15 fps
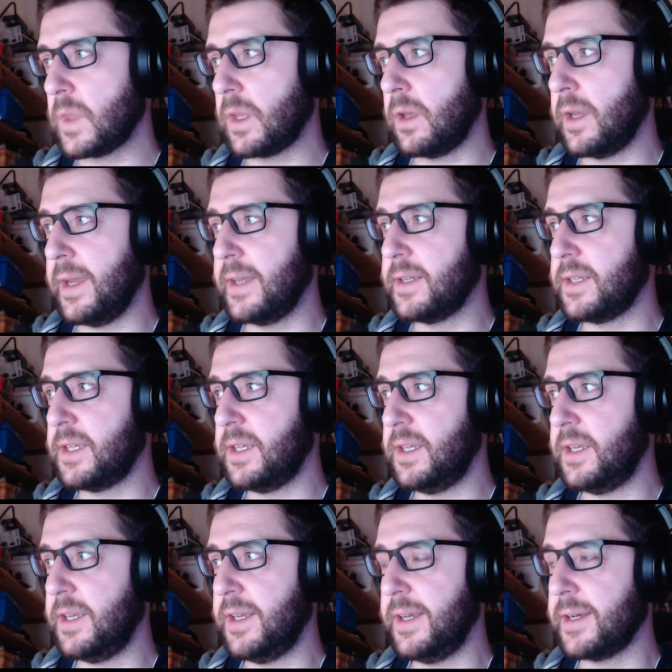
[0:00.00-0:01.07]
And
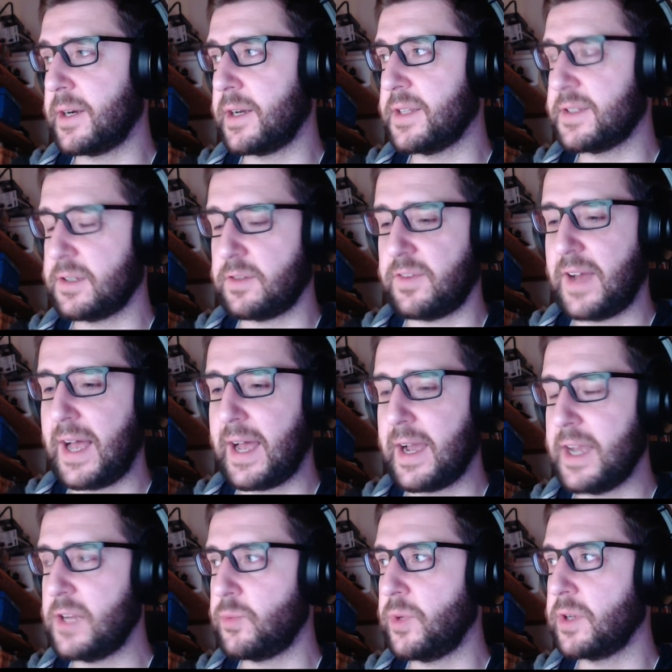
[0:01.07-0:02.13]
here, instead of
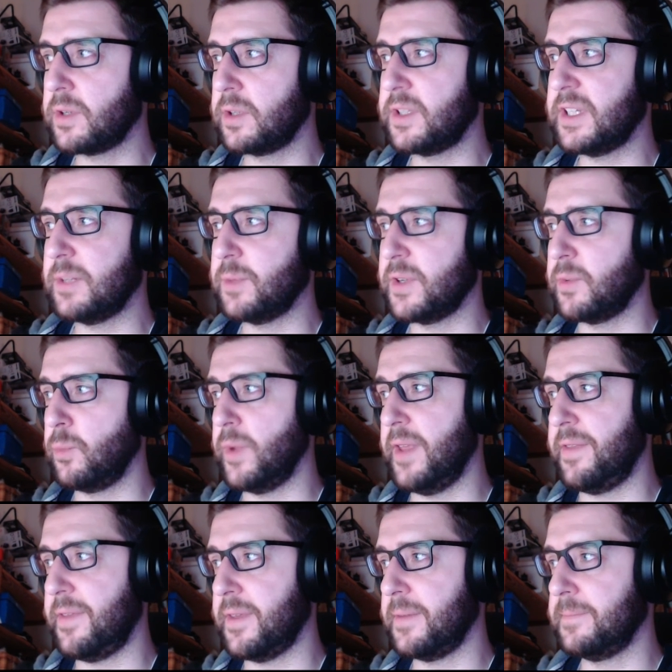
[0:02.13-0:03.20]
height, we're going to deal with
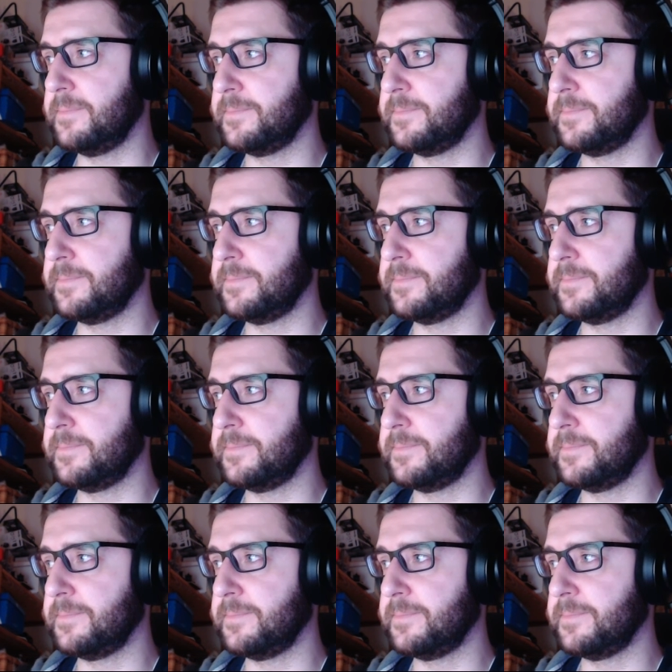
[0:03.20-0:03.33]
width.